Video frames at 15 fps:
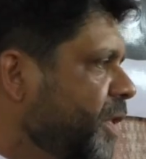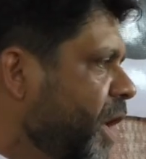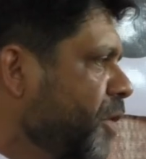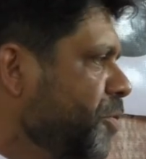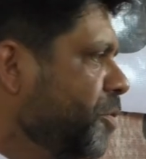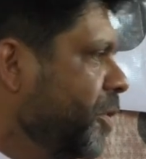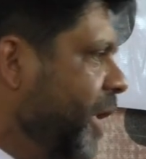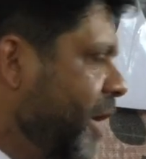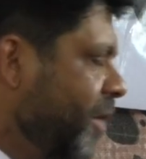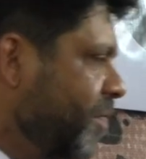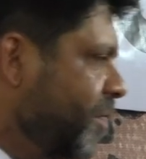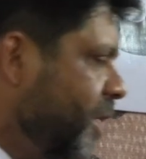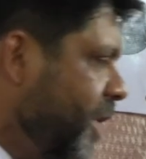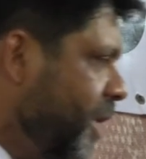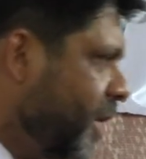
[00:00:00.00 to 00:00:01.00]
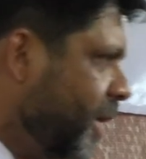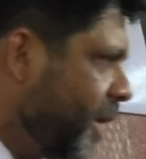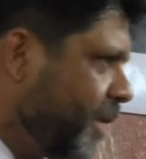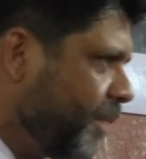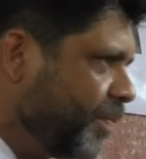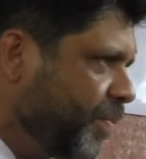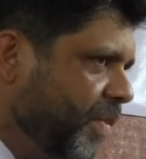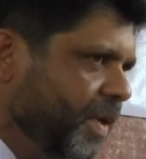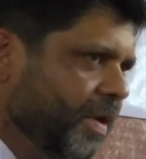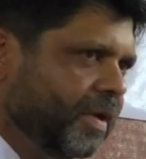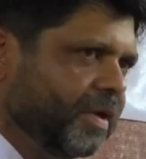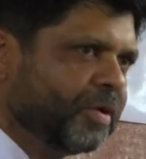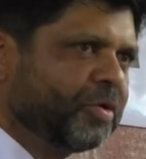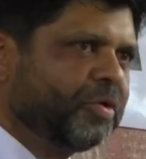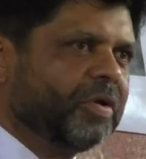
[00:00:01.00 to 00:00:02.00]
now you have the
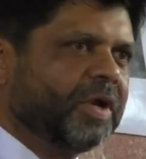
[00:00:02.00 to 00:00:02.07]
uh,